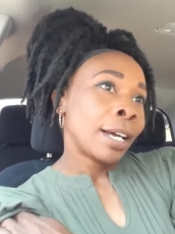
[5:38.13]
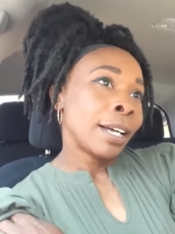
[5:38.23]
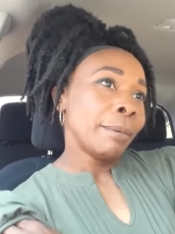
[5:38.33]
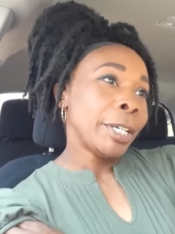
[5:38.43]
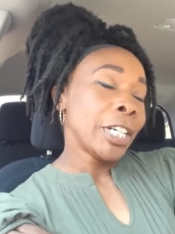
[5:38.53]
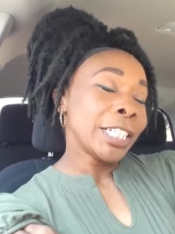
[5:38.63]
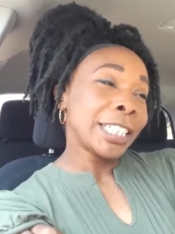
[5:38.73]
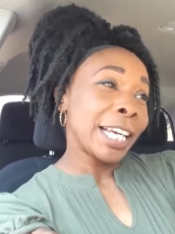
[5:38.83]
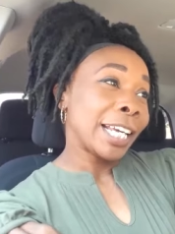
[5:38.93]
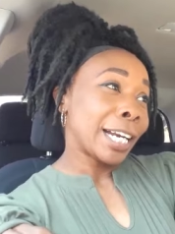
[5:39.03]
I'm here to
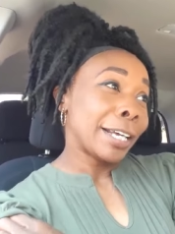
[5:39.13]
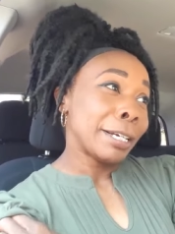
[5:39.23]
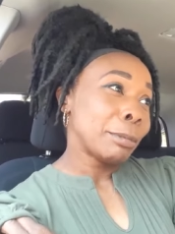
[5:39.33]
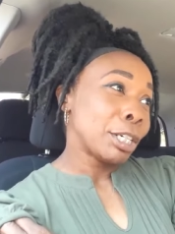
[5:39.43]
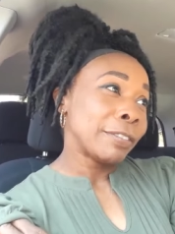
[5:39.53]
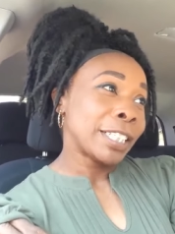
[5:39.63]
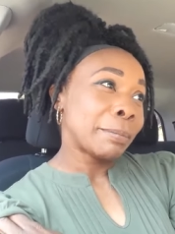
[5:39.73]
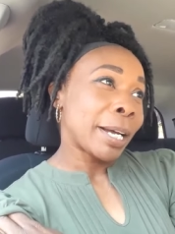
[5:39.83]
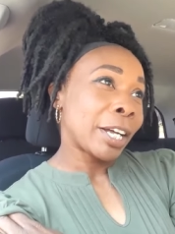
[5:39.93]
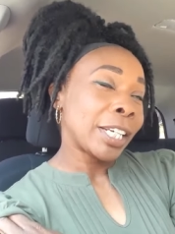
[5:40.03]
take it. I am nervous
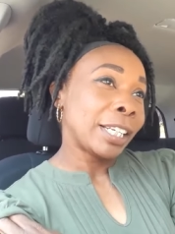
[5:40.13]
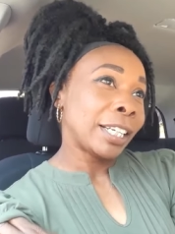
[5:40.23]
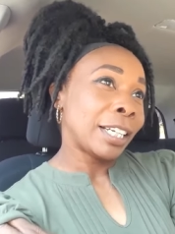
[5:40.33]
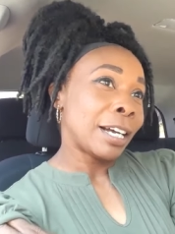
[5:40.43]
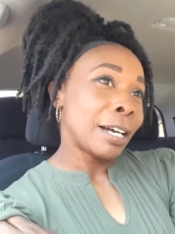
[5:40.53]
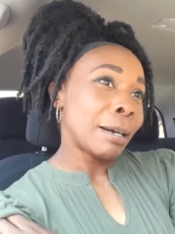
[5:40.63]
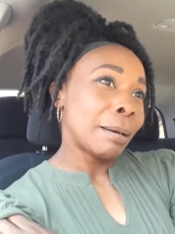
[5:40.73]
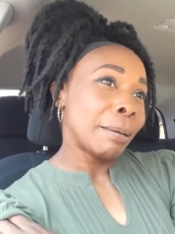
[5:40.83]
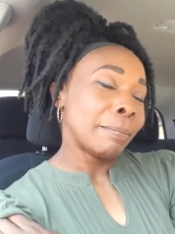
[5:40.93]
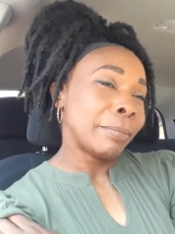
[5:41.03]
about it.
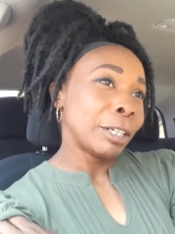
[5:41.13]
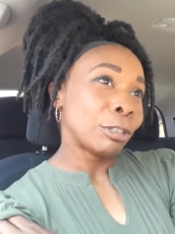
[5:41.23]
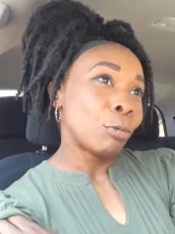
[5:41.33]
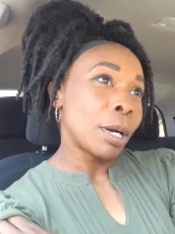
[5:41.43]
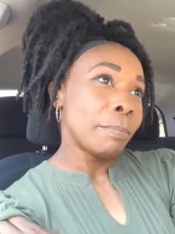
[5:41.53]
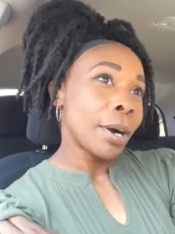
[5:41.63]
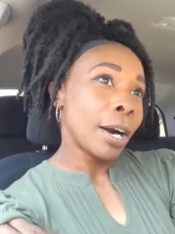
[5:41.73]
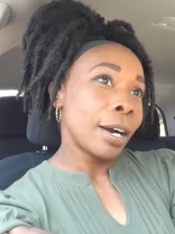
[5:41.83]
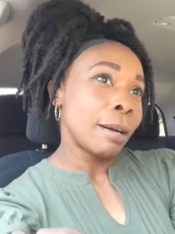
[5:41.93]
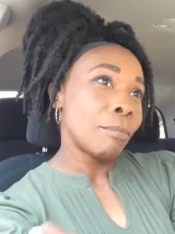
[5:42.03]
Um, there's one
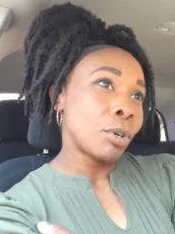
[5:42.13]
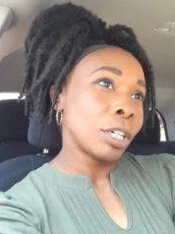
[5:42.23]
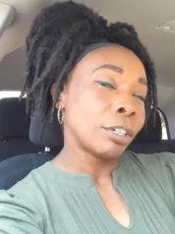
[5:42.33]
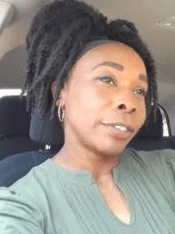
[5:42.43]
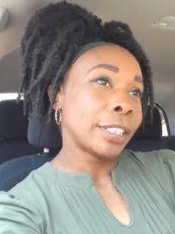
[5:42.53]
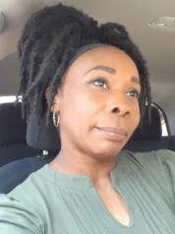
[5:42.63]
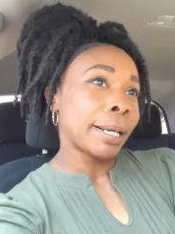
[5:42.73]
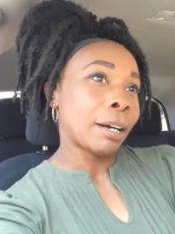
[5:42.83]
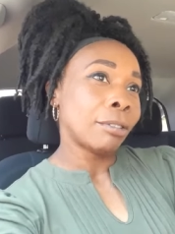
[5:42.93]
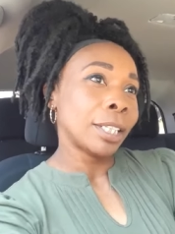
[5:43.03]
part I'm more nervous
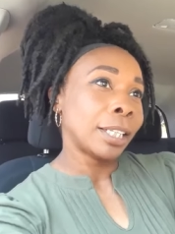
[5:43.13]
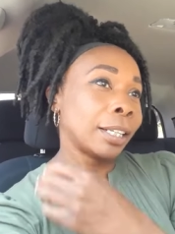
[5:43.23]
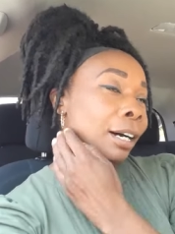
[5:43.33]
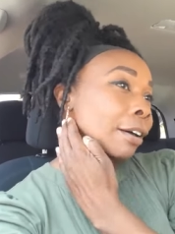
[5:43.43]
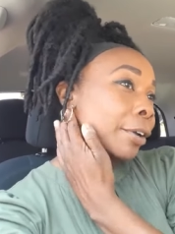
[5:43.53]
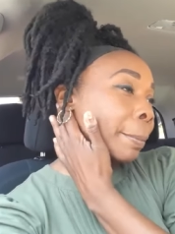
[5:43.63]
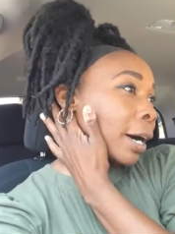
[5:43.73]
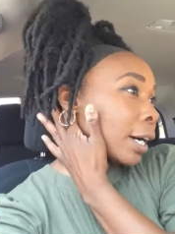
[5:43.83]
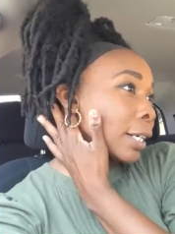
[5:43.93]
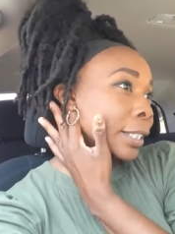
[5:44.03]
about than the other
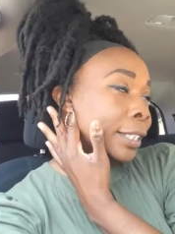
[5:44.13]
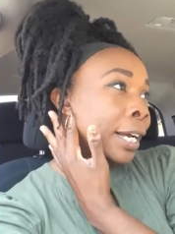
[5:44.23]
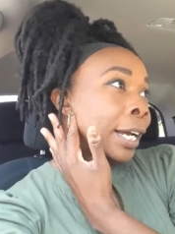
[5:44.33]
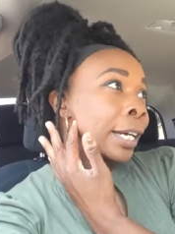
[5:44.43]
parts.